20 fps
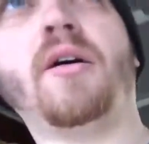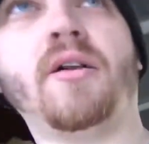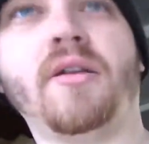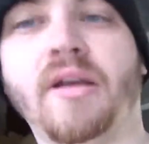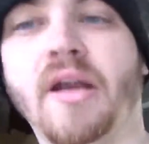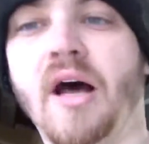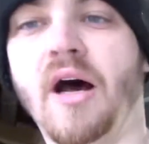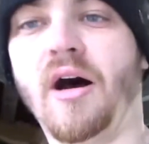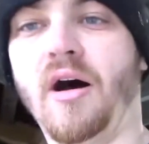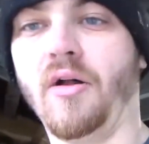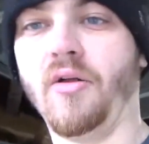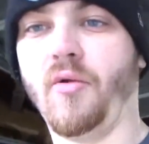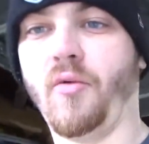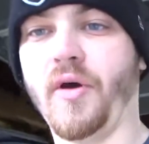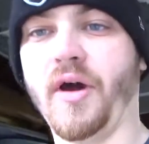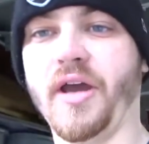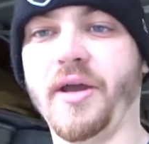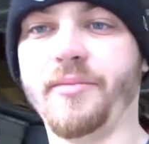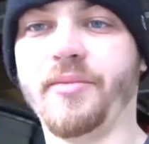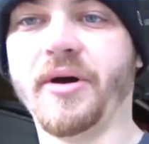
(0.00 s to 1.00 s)
not all the
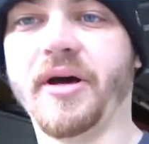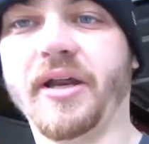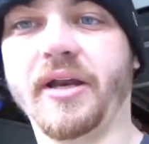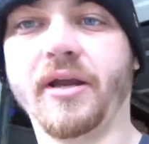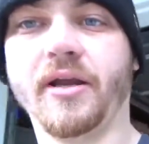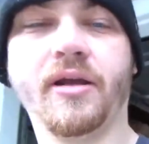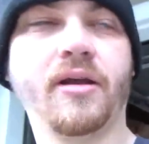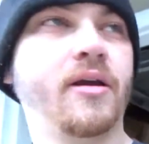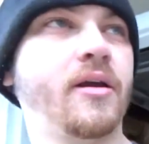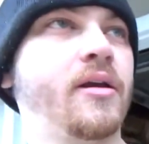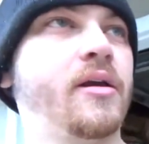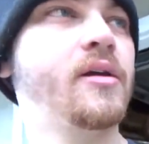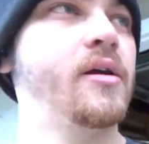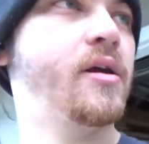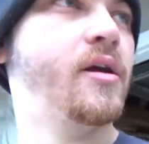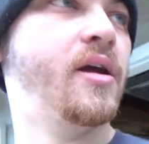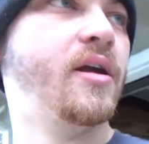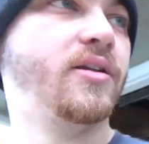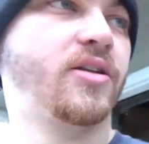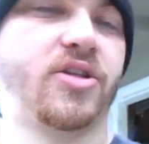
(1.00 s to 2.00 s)
way, but
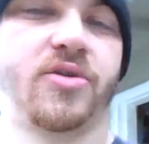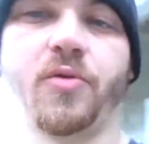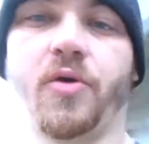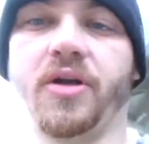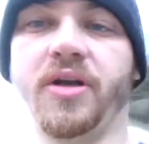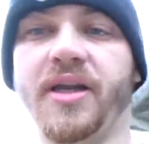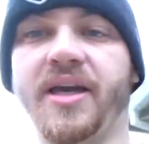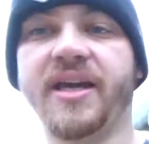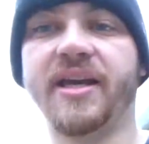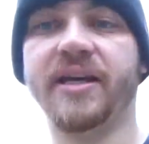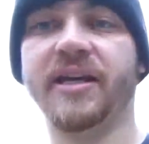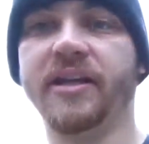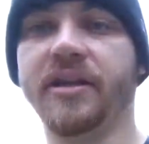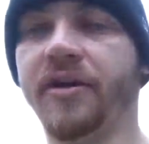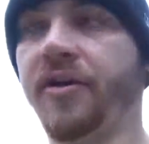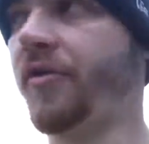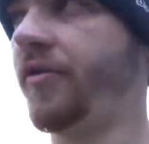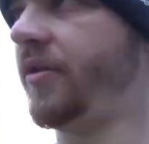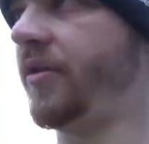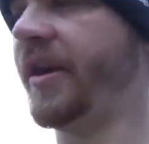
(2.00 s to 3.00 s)
just wanted to get it in,
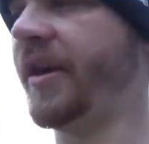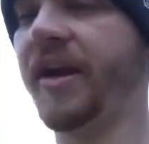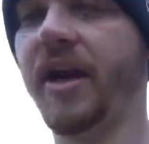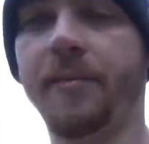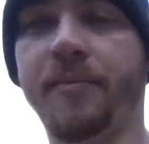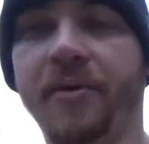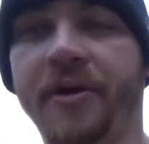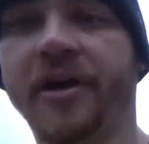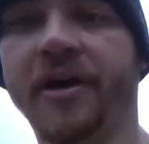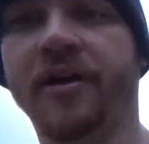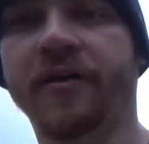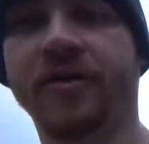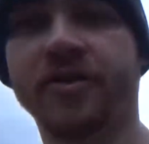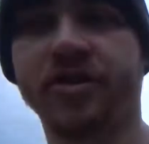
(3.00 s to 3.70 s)
get it up here on the